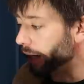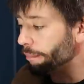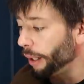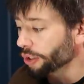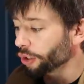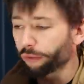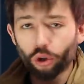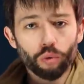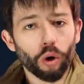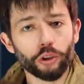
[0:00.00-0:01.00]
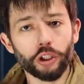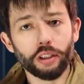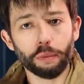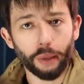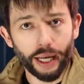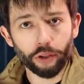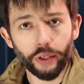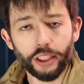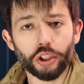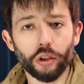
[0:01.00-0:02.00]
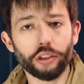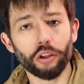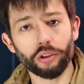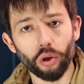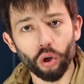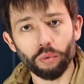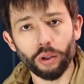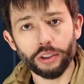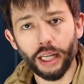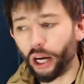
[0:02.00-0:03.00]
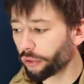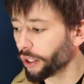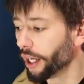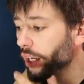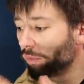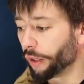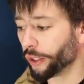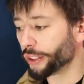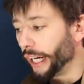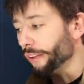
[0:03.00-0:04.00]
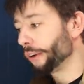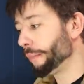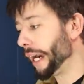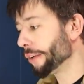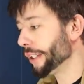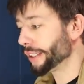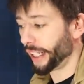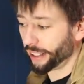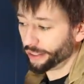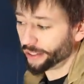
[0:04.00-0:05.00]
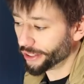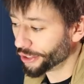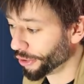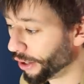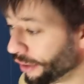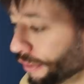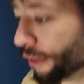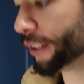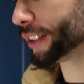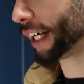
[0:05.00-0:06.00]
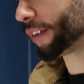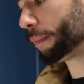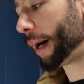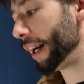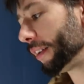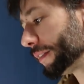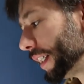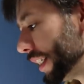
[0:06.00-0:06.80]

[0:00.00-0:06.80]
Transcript: a bunch of corrosion on the batteries, so I took the old ones out. We recycle our batteries. I can show off our recycle pile.